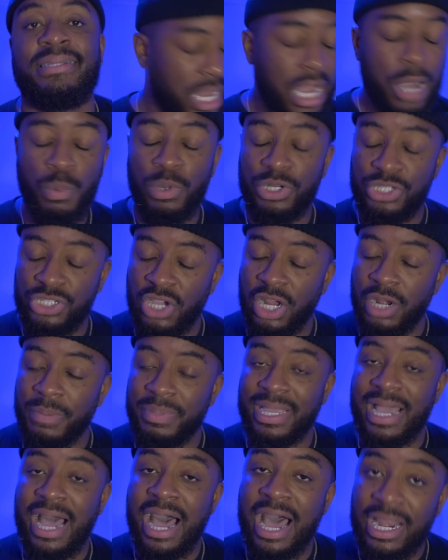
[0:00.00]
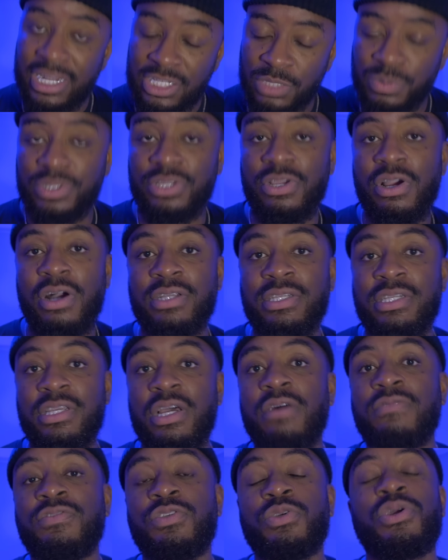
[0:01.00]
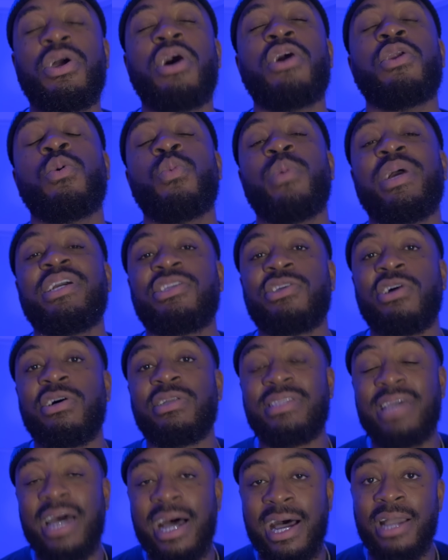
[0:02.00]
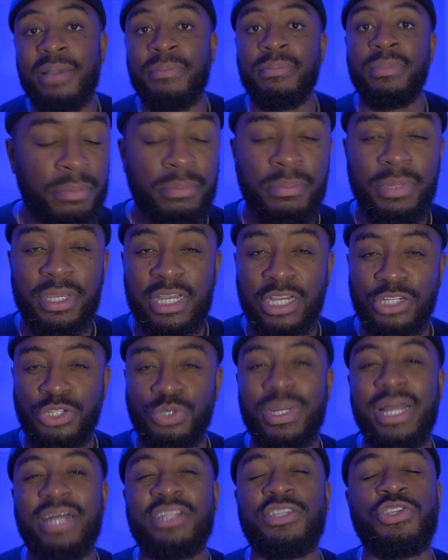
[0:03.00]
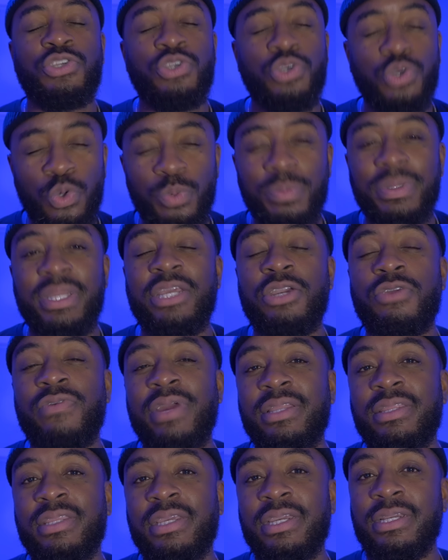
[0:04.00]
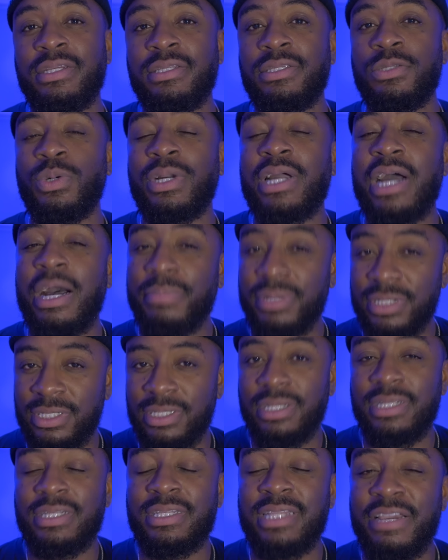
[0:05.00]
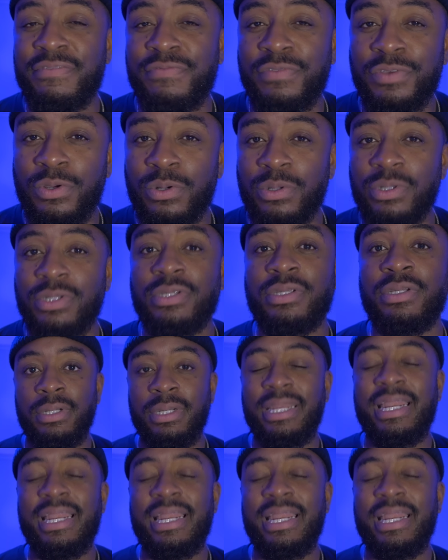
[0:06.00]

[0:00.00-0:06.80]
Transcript: I want y'all to be honest with yourselves so y'all don't waste y'all time because you got too many great things to accomplish in this life of yours.